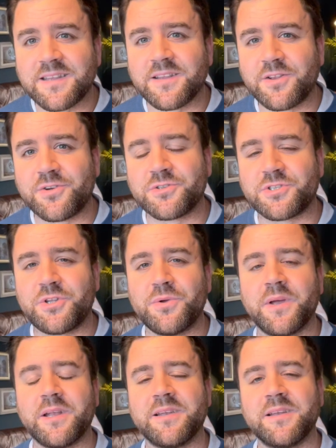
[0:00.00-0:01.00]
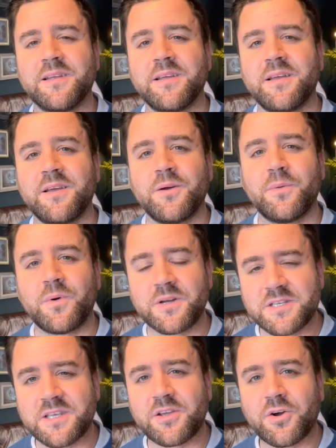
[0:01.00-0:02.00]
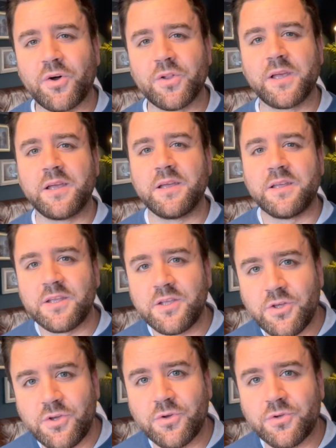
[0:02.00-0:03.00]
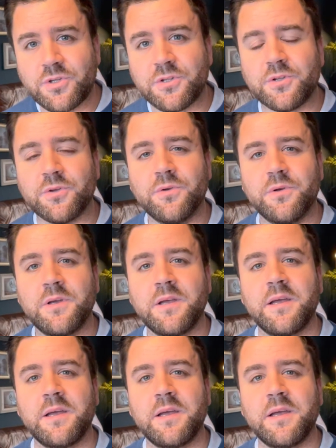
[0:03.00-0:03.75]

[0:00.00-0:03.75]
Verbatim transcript: the Lord's doing, what is He calling you to do